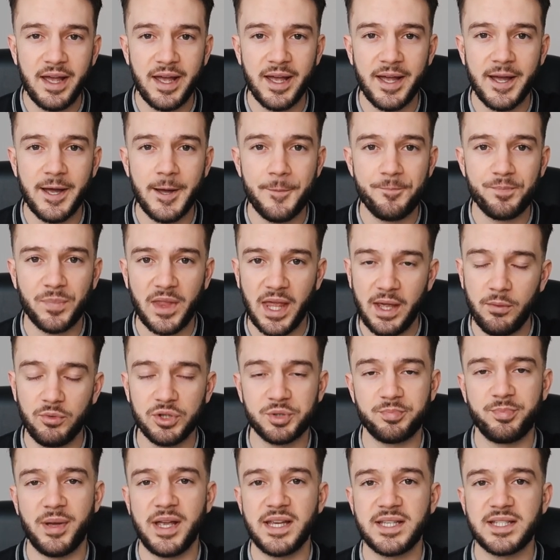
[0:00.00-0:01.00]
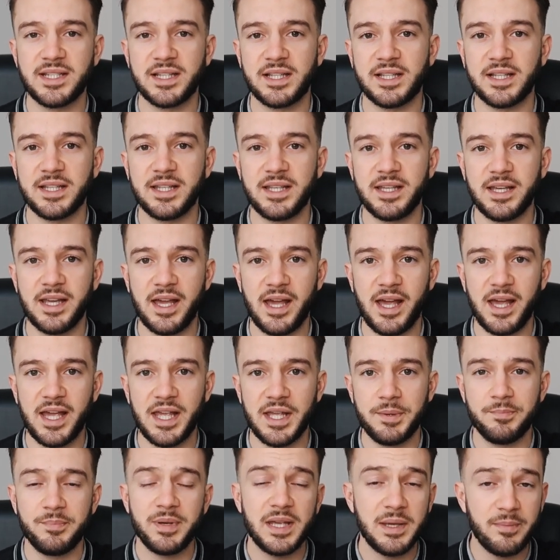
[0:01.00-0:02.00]
It was basically
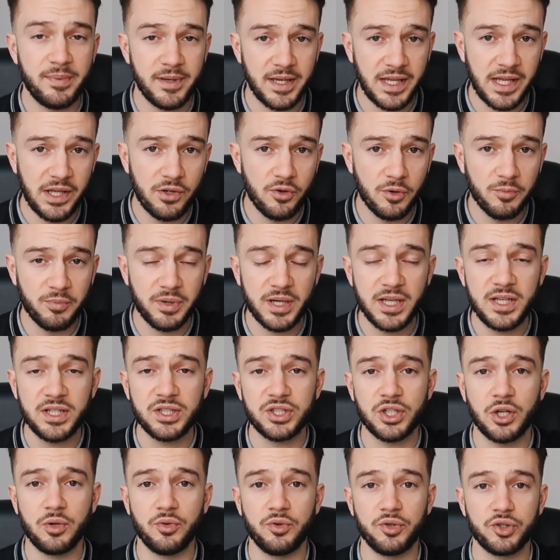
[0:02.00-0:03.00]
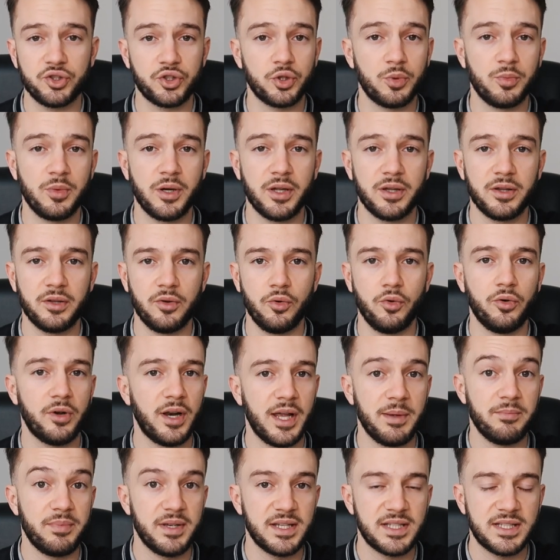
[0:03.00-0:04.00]
a PPE company, so someone or
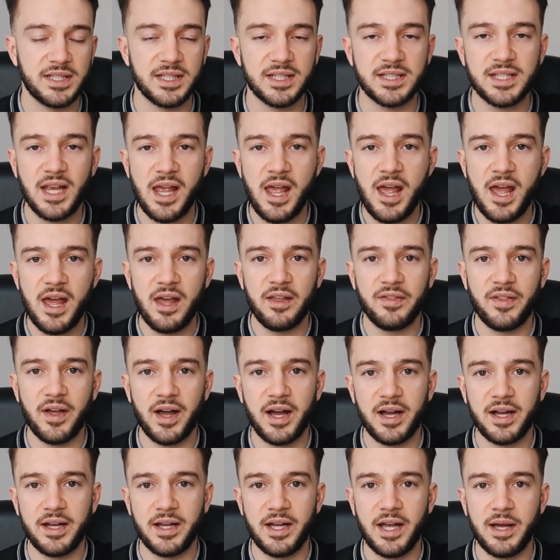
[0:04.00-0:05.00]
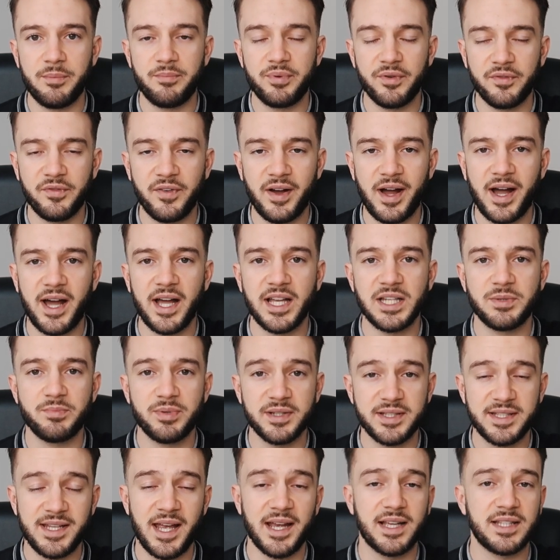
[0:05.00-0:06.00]
a business that provides
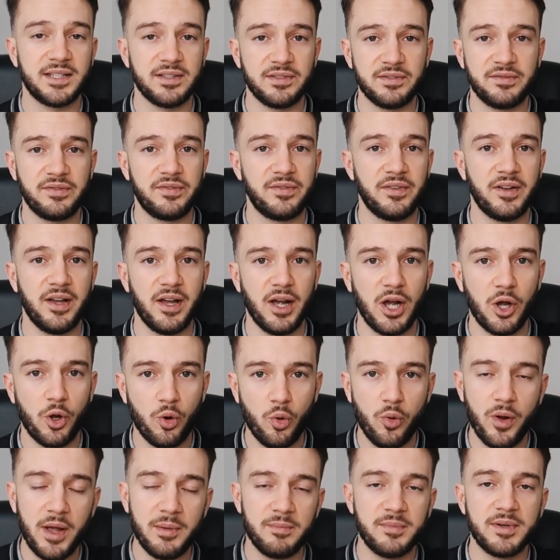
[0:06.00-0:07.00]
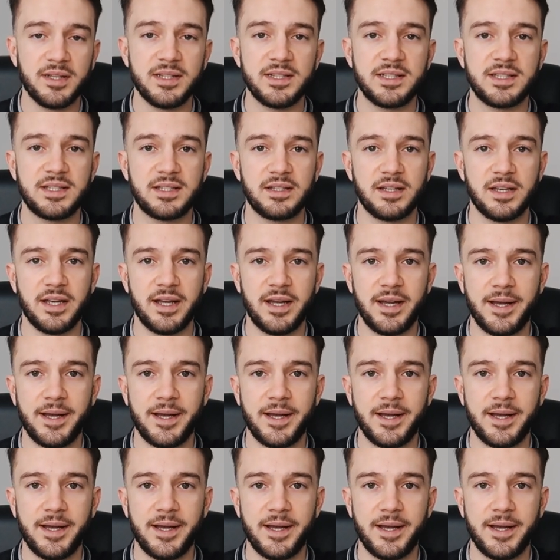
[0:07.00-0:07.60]
protective equipment.